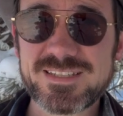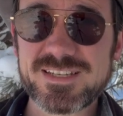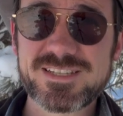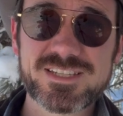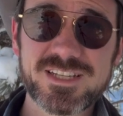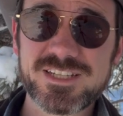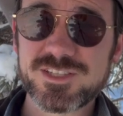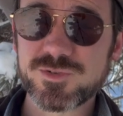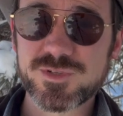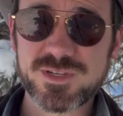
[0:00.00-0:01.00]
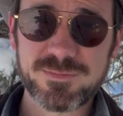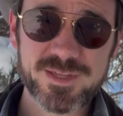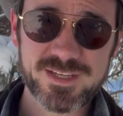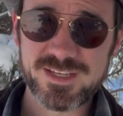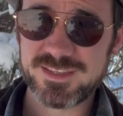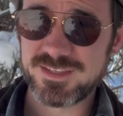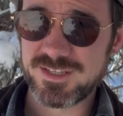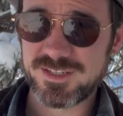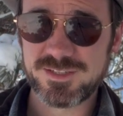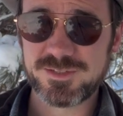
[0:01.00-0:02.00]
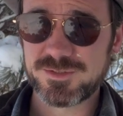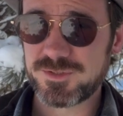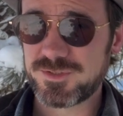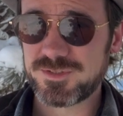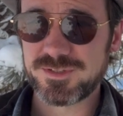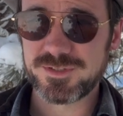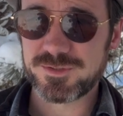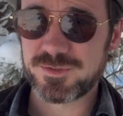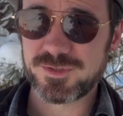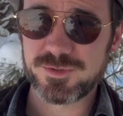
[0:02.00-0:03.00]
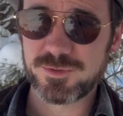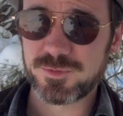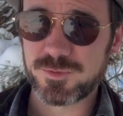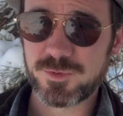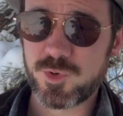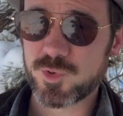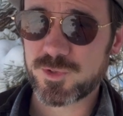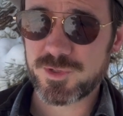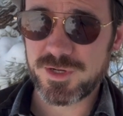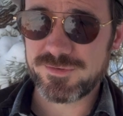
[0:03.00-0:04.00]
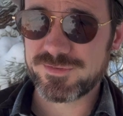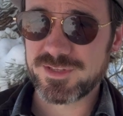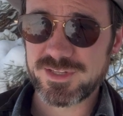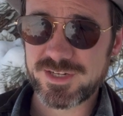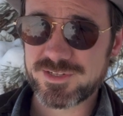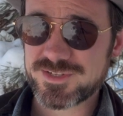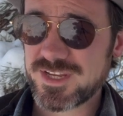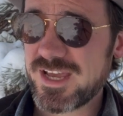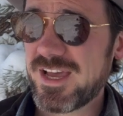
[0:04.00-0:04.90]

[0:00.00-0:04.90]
sentence or something in the, the, the, the order of the letters